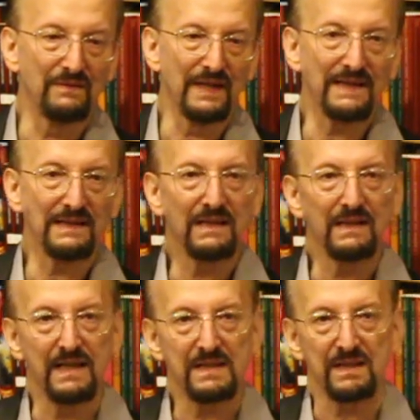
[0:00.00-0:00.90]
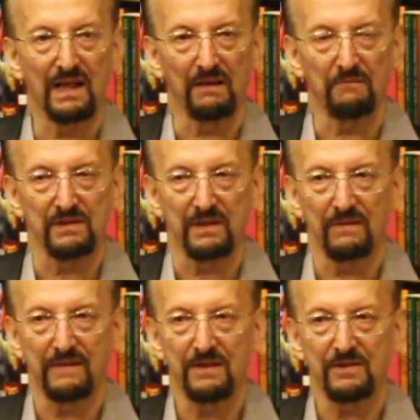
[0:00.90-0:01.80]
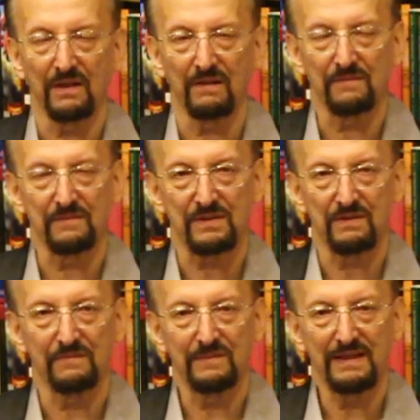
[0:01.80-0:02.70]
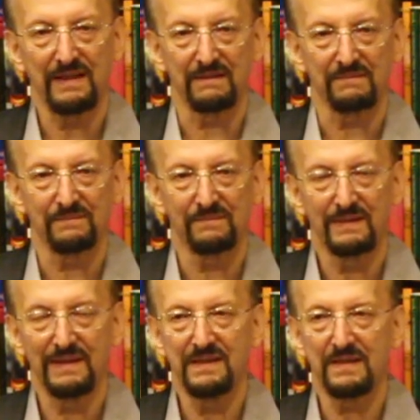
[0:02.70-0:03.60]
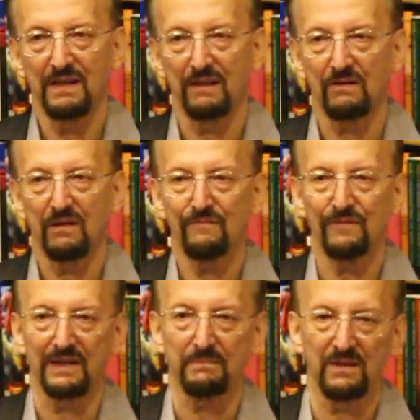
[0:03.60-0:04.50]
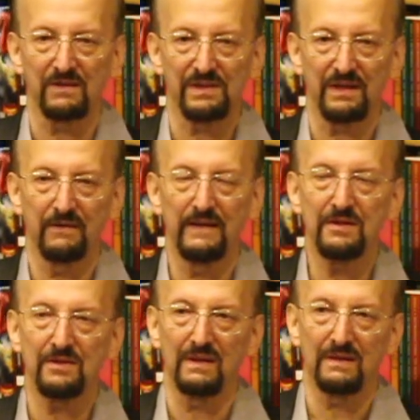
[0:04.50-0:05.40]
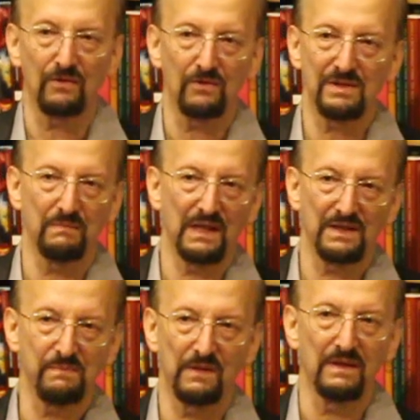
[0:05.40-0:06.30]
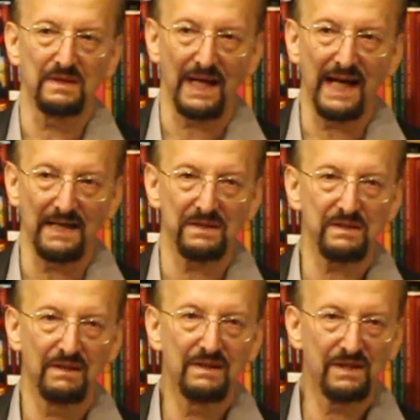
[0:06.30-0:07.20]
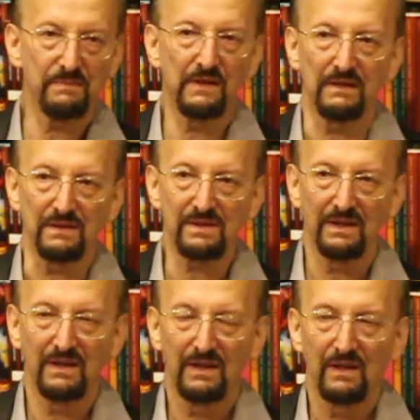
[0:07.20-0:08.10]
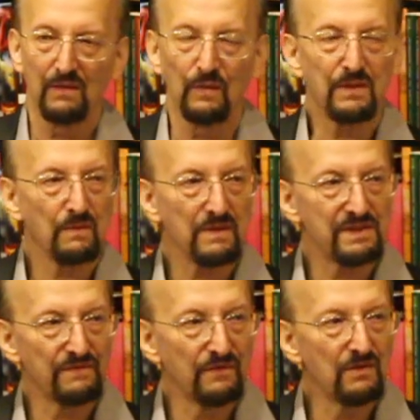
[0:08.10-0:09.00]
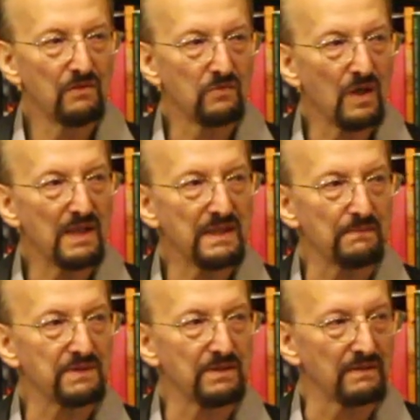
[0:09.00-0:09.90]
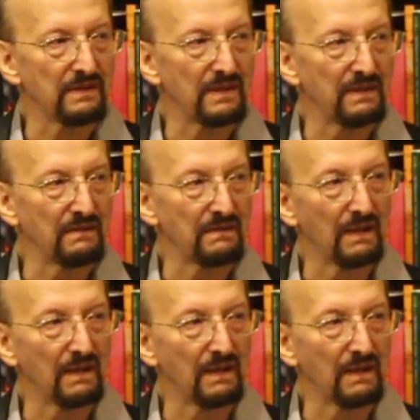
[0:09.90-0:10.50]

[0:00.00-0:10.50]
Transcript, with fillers: that little essay with the Goetia was really an internal conflict, because the Goetia talks about spirits as spirits, which was the view right up to the